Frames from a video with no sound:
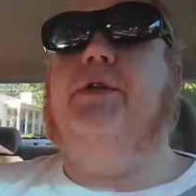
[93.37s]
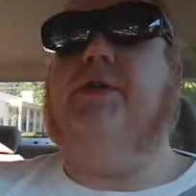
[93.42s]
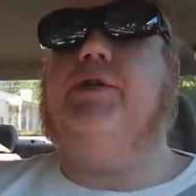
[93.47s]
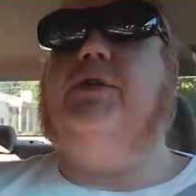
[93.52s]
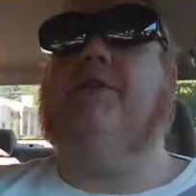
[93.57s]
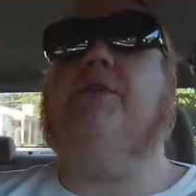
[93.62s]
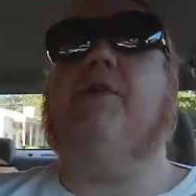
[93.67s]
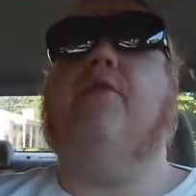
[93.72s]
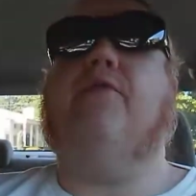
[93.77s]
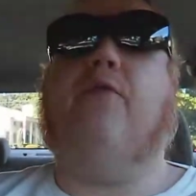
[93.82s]
This
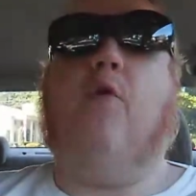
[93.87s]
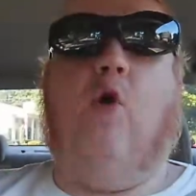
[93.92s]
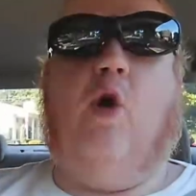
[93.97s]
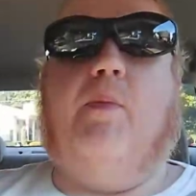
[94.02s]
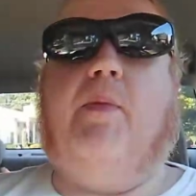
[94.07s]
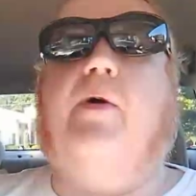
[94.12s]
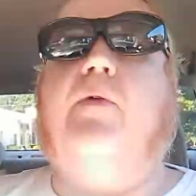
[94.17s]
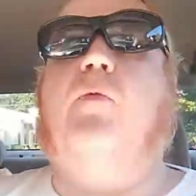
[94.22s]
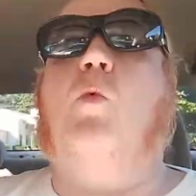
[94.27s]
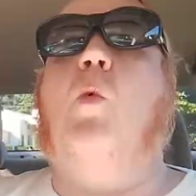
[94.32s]
is a
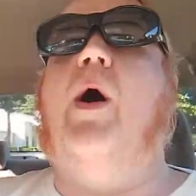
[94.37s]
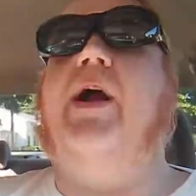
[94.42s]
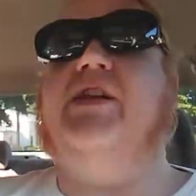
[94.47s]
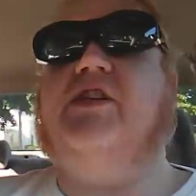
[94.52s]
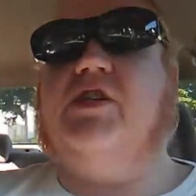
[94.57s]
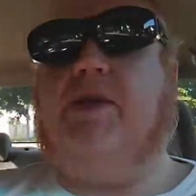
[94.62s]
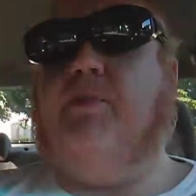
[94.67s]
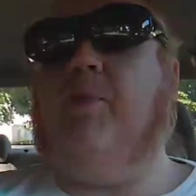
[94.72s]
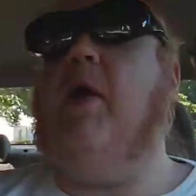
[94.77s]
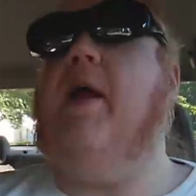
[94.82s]
form of white
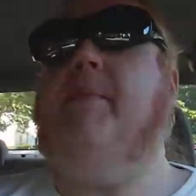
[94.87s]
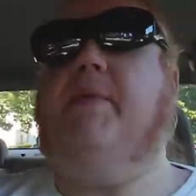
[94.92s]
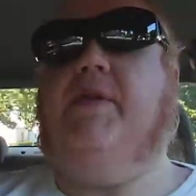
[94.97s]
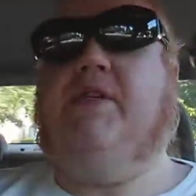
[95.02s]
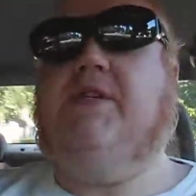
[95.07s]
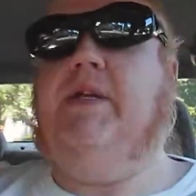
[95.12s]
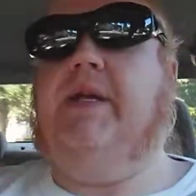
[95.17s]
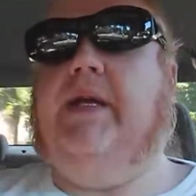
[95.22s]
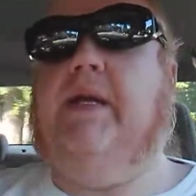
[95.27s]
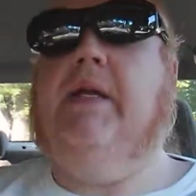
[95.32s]

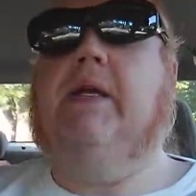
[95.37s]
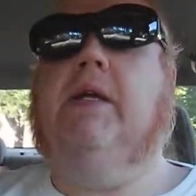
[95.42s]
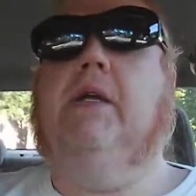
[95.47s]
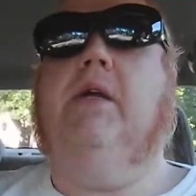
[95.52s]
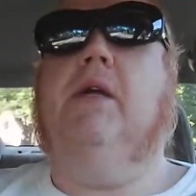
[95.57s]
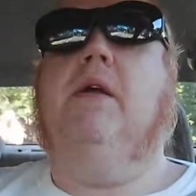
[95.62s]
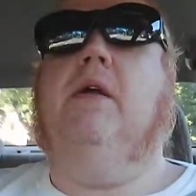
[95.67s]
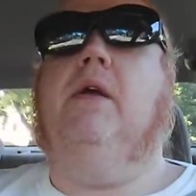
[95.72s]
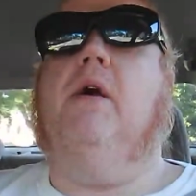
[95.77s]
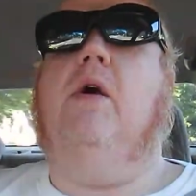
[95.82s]
supremacy.
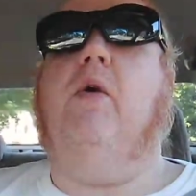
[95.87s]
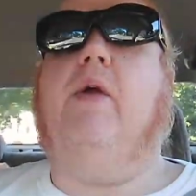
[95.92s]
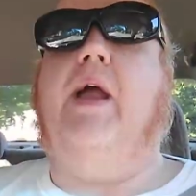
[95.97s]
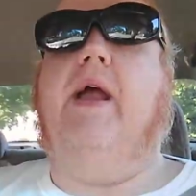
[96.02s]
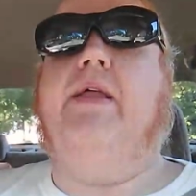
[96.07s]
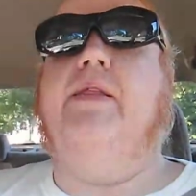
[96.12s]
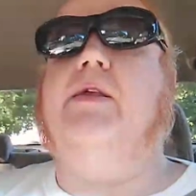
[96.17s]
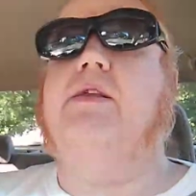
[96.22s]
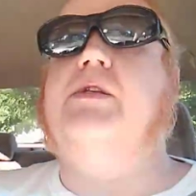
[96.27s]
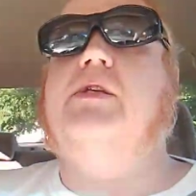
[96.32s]

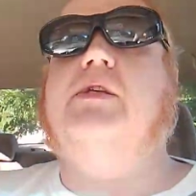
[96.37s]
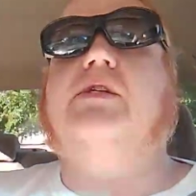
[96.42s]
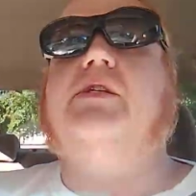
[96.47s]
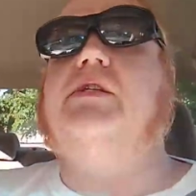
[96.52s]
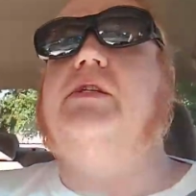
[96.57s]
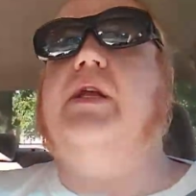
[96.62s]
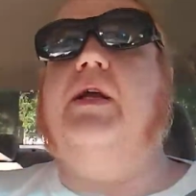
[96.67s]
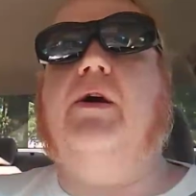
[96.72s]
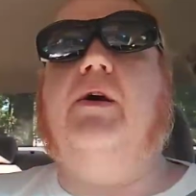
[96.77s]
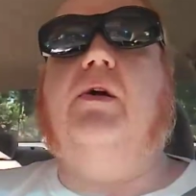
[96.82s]
Okay, this is
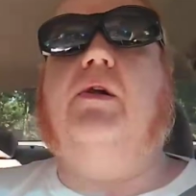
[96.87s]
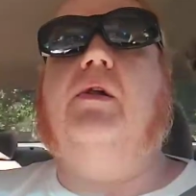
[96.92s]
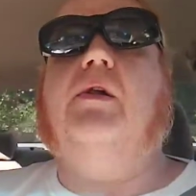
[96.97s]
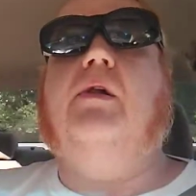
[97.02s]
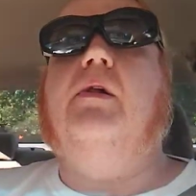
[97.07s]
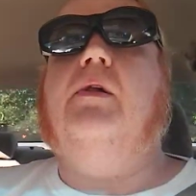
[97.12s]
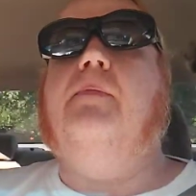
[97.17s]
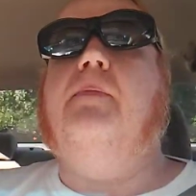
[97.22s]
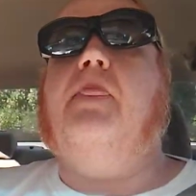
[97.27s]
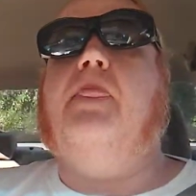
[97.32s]
still
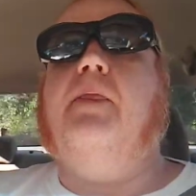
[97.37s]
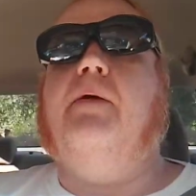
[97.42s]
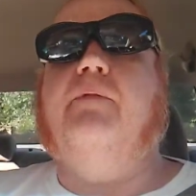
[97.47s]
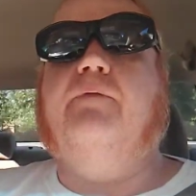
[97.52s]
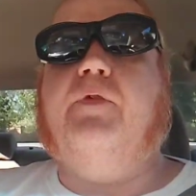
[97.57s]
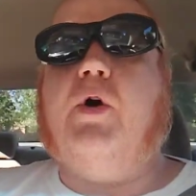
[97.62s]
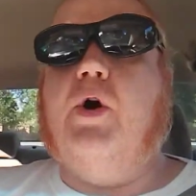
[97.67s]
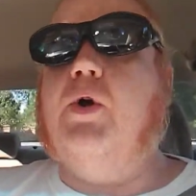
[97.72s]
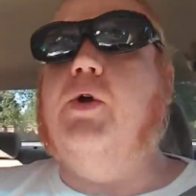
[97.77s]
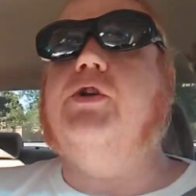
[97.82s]

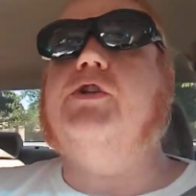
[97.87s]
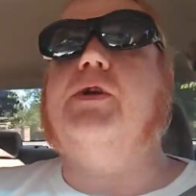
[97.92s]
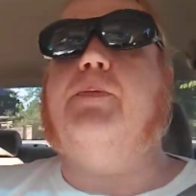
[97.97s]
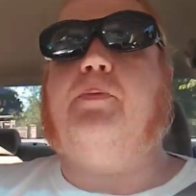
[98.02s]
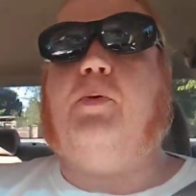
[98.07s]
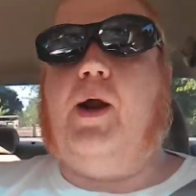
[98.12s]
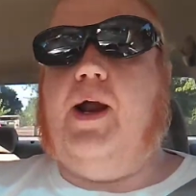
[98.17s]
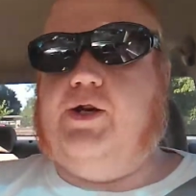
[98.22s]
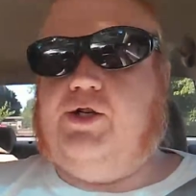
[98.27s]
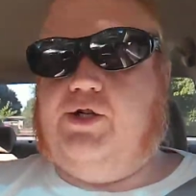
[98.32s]
voter
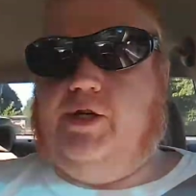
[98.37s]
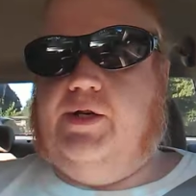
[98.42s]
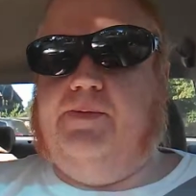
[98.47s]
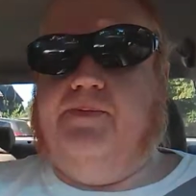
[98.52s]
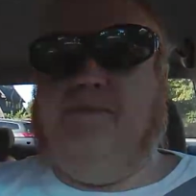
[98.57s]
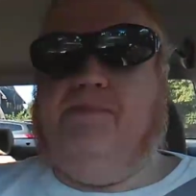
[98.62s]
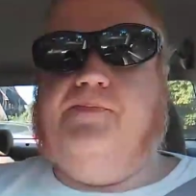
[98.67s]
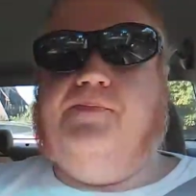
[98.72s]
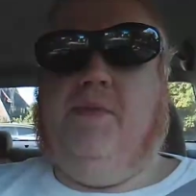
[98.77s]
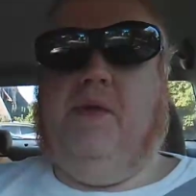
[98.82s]

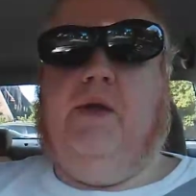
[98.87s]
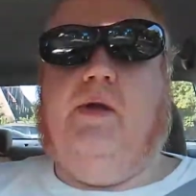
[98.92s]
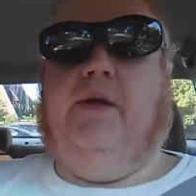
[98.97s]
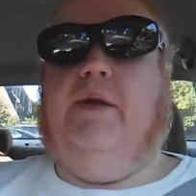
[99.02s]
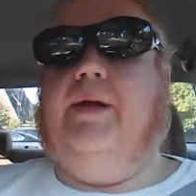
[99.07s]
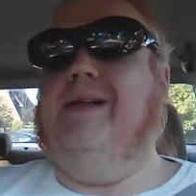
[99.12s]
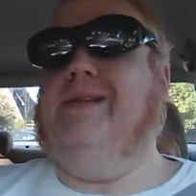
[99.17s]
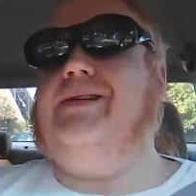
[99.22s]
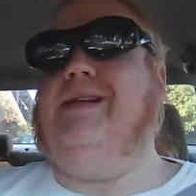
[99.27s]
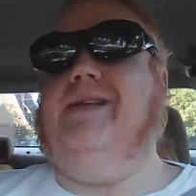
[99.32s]

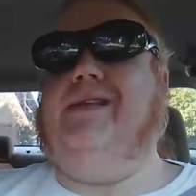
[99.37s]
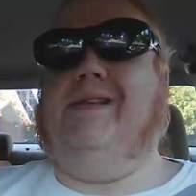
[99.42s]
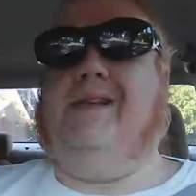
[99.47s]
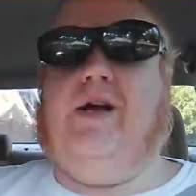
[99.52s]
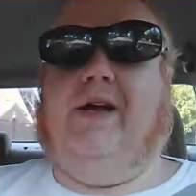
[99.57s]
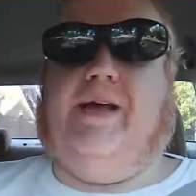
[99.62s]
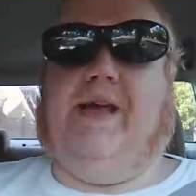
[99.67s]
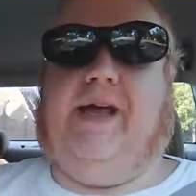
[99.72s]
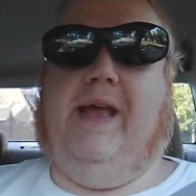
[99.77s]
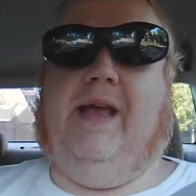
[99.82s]
suppression. It's
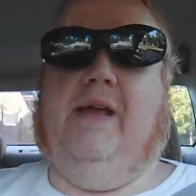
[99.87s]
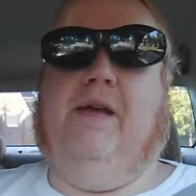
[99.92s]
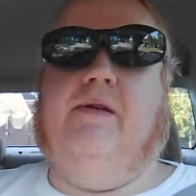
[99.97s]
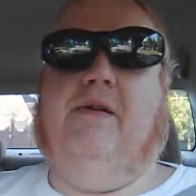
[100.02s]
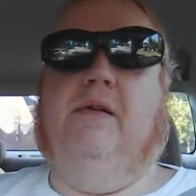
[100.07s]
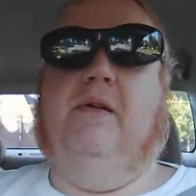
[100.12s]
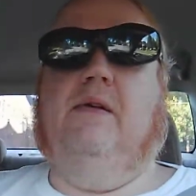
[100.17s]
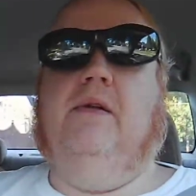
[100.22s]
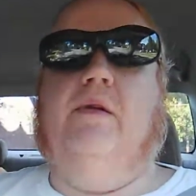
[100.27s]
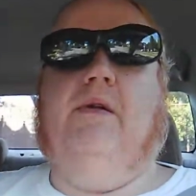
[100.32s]
Kentucky.
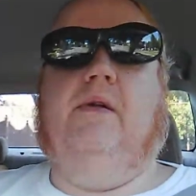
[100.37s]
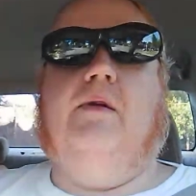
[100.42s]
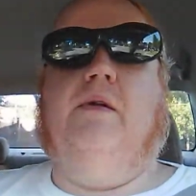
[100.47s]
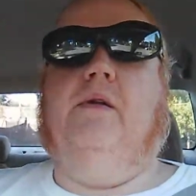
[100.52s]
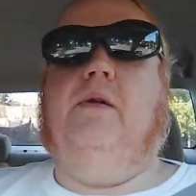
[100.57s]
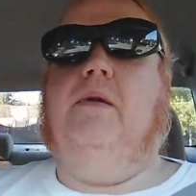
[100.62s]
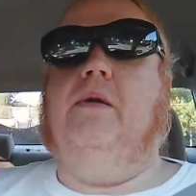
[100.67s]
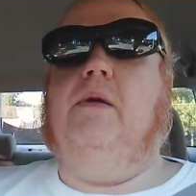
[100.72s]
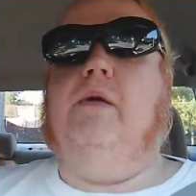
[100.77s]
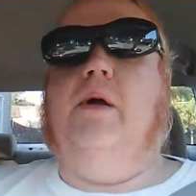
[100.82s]

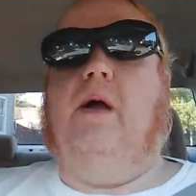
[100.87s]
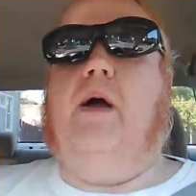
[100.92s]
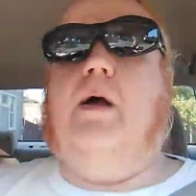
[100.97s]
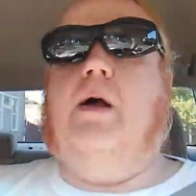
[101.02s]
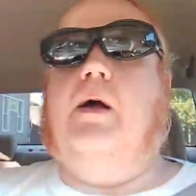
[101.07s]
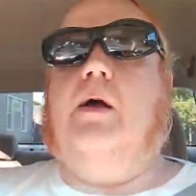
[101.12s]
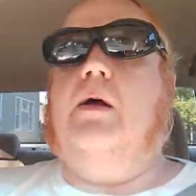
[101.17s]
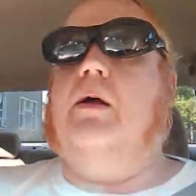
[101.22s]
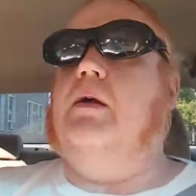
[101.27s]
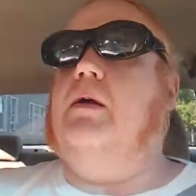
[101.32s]

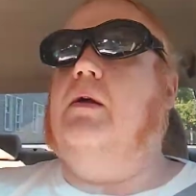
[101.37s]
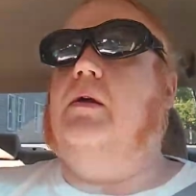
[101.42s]
But,